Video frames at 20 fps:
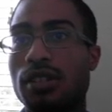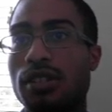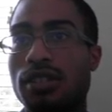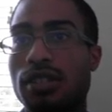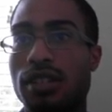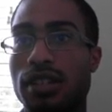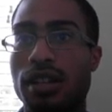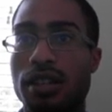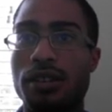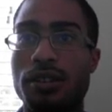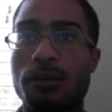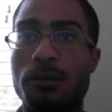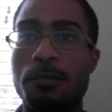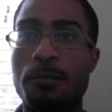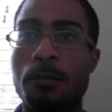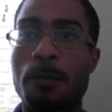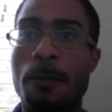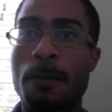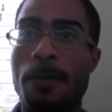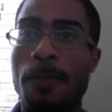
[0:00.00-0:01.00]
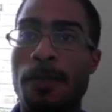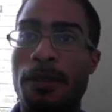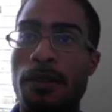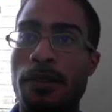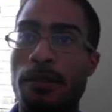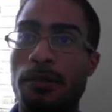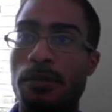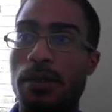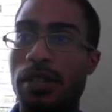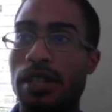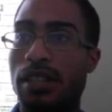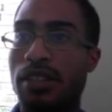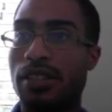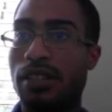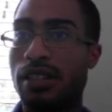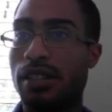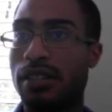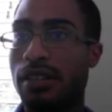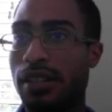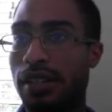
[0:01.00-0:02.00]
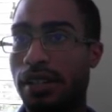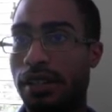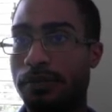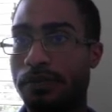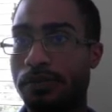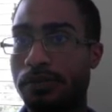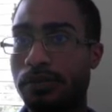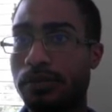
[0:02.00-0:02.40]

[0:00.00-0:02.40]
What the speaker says: together. And I think that